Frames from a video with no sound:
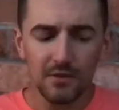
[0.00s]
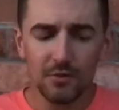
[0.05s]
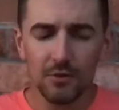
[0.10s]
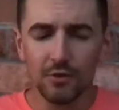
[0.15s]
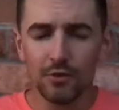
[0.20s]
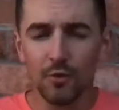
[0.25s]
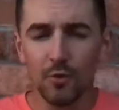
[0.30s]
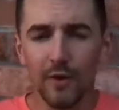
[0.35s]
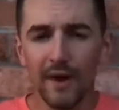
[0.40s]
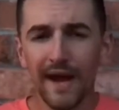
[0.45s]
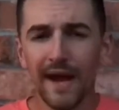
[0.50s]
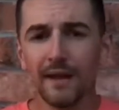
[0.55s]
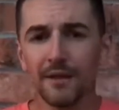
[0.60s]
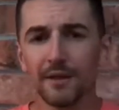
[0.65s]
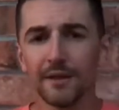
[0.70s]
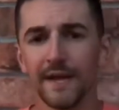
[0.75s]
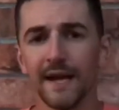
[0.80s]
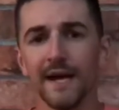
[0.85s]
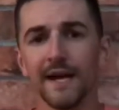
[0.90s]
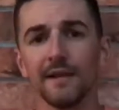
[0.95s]
Well, the way I
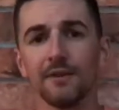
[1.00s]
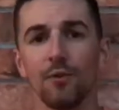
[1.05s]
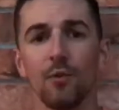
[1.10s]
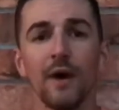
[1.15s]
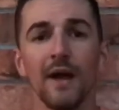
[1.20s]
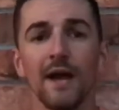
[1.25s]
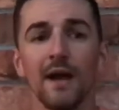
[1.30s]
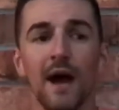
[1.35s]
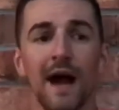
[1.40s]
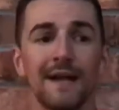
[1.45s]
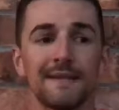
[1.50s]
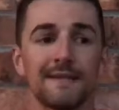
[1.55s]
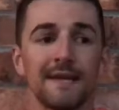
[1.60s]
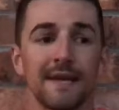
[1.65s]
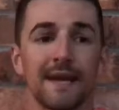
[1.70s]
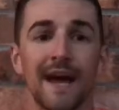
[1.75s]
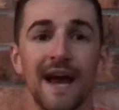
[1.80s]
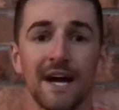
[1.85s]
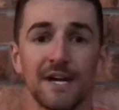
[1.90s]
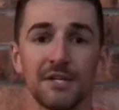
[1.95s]
look at it, the way I
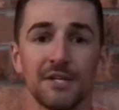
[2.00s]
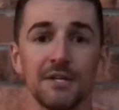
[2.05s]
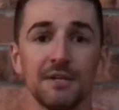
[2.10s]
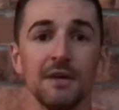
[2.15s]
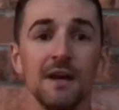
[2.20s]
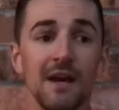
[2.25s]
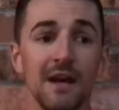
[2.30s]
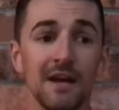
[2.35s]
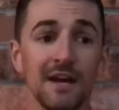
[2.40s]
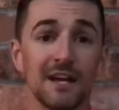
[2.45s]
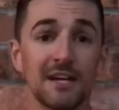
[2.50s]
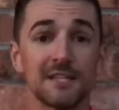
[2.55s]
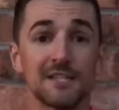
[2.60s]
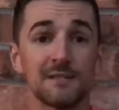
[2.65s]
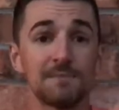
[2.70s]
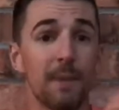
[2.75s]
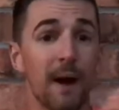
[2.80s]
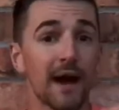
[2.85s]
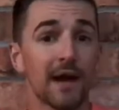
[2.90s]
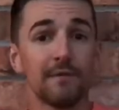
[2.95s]
take action in
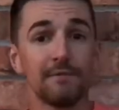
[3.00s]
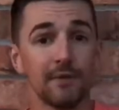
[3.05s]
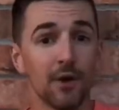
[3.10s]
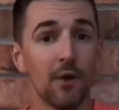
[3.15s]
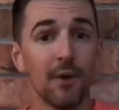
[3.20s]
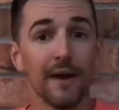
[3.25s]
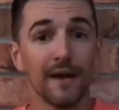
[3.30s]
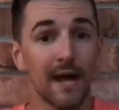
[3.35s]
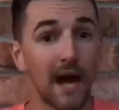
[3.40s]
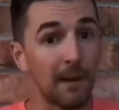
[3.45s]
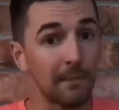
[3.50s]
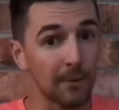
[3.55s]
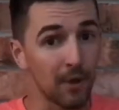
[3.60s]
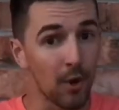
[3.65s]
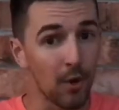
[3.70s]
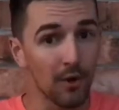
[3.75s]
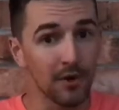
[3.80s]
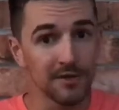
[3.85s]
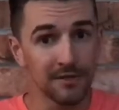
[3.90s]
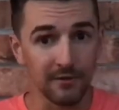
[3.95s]
spite of knowing I'm
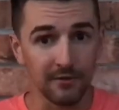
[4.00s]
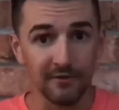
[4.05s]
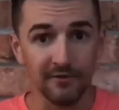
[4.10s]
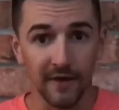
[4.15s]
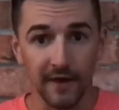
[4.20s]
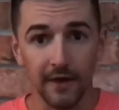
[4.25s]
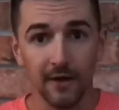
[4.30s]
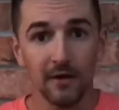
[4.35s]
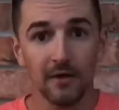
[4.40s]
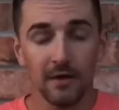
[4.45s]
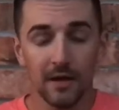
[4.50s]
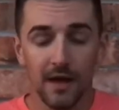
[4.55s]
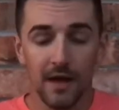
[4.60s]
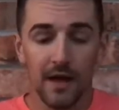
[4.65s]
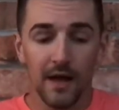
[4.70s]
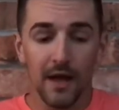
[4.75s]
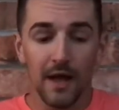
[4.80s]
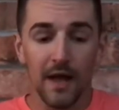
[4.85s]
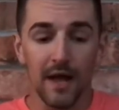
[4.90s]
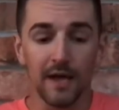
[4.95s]
going to fail,
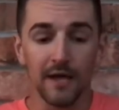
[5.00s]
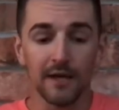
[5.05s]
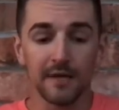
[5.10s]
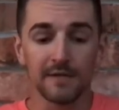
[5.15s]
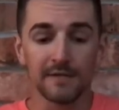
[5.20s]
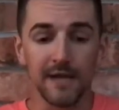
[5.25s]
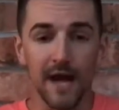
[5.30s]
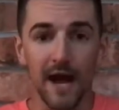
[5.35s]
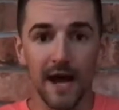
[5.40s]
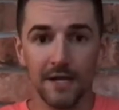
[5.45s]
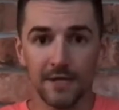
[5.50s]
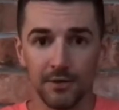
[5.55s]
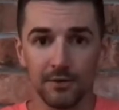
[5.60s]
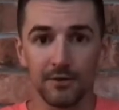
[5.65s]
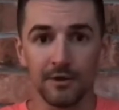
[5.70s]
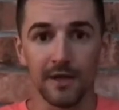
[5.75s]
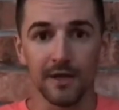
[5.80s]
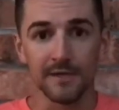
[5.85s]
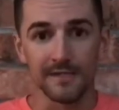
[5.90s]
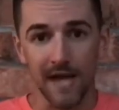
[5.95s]
is I
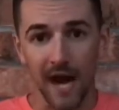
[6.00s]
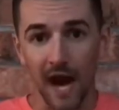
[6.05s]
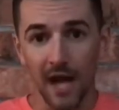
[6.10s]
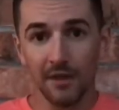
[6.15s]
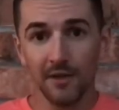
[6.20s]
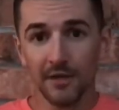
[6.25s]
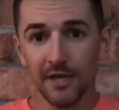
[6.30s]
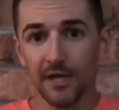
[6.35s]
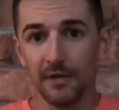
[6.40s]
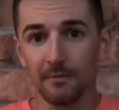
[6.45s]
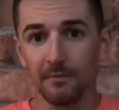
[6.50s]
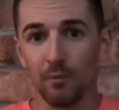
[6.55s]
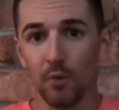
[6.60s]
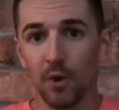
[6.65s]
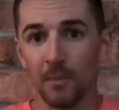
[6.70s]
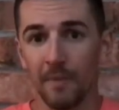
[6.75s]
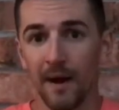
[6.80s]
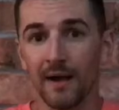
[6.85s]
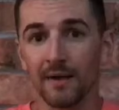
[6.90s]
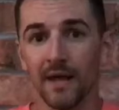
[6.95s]
do this. I look at
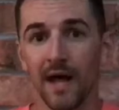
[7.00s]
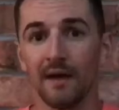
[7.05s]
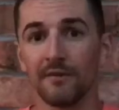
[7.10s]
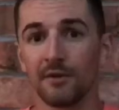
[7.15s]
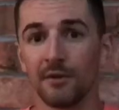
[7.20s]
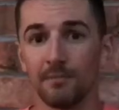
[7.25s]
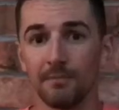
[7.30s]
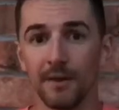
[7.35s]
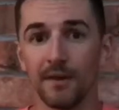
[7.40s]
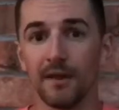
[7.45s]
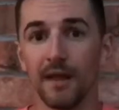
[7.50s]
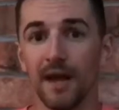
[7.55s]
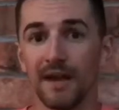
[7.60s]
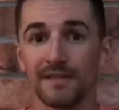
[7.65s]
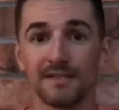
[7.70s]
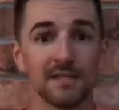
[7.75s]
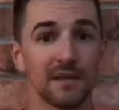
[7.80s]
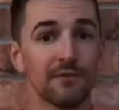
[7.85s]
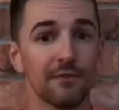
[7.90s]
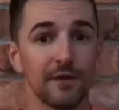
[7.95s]
what my life could be
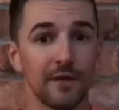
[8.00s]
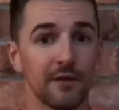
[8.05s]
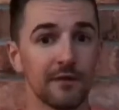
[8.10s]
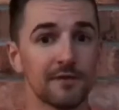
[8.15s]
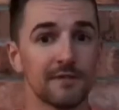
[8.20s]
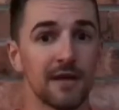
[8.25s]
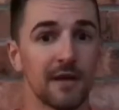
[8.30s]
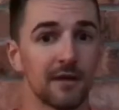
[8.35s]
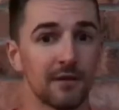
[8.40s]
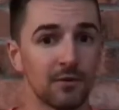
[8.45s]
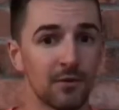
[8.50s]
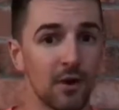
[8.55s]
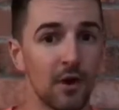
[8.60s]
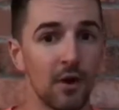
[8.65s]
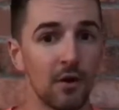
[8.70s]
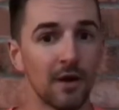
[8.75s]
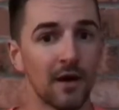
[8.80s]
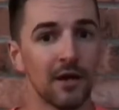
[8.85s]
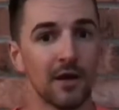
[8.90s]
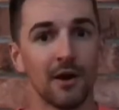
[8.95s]
like several years down the
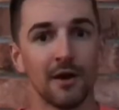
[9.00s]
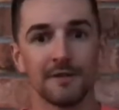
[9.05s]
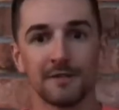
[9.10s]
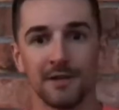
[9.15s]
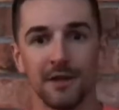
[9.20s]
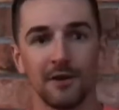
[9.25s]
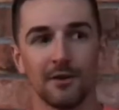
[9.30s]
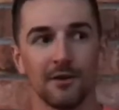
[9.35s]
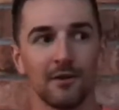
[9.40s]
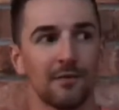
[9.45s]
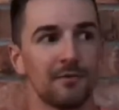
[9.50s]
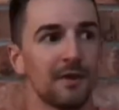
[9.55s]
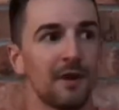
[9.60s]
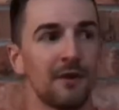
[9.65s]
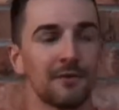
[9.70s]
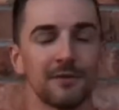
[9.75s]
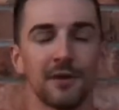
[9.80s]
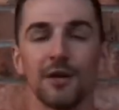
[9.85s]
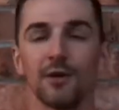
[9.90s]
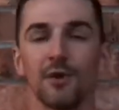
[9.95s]
road. It's called
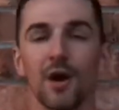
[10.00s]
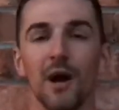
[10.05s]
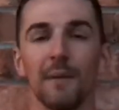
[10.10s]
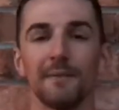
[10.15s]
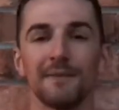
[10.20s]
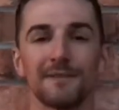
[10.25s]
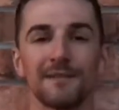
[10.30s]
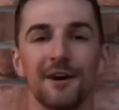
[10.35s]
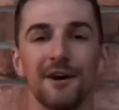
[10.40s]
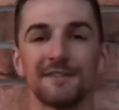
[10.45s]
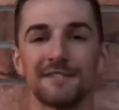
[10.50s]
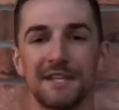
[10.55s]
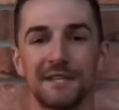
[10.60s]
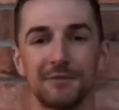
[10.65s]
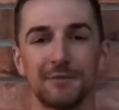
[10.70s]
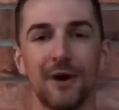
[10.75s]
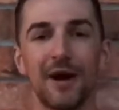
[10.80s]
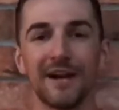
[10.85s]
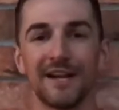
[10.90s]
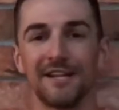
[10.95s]
Tony Robbins calls it
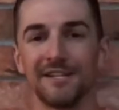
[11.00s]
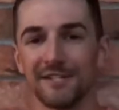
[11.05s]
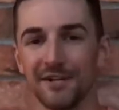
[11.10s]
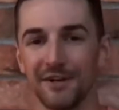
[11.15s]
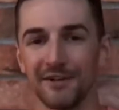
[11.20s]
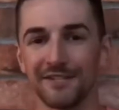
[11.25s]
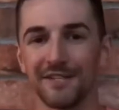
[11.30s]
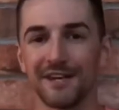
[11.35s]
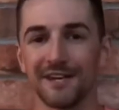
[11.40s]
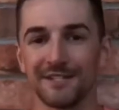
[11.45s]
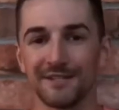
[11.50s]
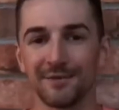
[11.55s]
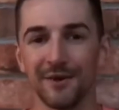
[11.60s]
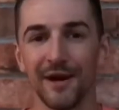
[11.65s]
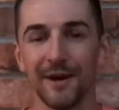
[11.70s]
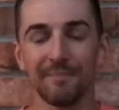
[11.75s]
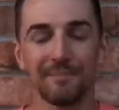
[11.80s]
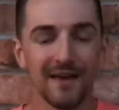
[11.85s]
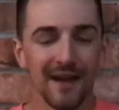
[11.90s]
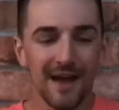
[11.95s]
the rocking chair test,
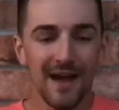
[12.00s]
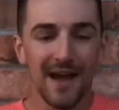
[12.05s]
right?